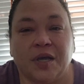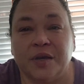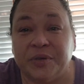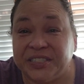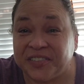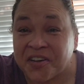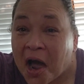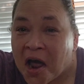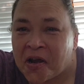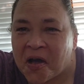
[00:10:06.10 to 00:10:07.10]
could be
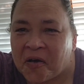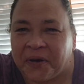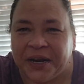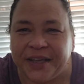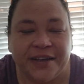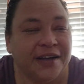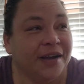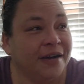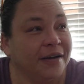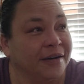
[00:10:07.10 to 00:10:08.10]
snotting already.
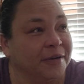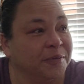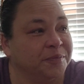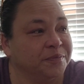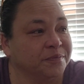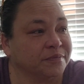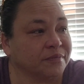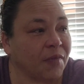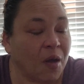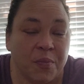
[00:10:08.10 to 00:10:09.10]

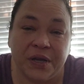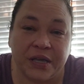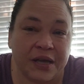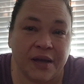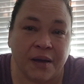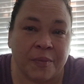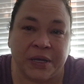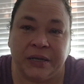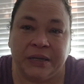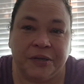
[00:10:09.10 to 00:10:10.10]
But yeah, I
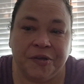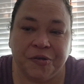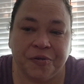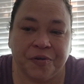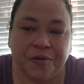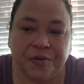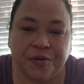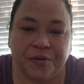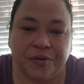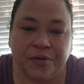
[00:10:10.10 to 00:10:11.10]
mean,
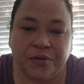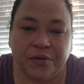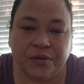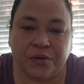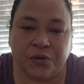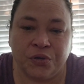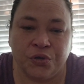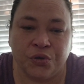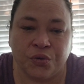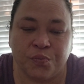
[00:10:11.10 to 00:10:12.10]

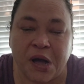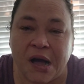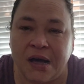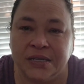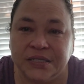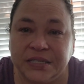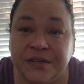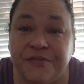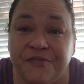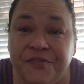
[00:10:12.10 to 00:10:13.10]
your
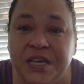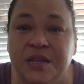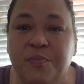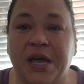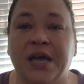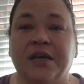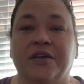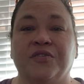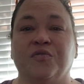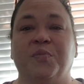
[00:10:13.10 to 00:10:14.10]
positive feedback
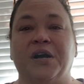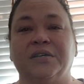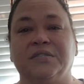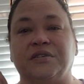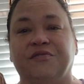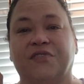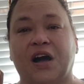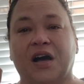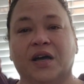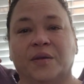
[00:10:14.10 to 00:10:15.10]
and your positive
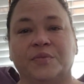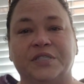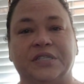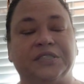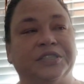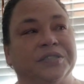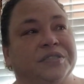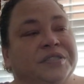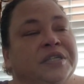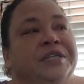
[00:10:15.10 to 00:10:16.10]
vibes, and
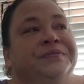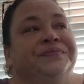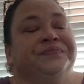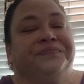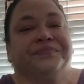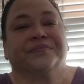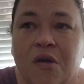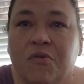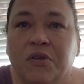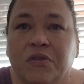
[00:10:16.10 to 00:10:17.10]
just, I
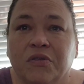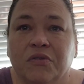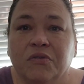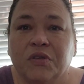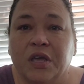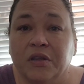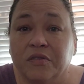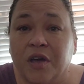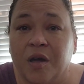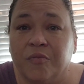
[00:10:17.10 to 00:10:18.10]
wouldn't take the
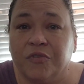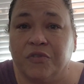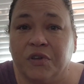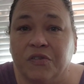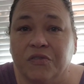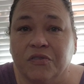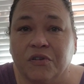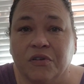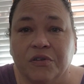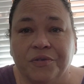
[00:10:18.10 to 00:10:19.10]
time to
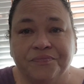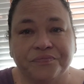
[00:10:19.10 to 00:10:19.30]
necessarily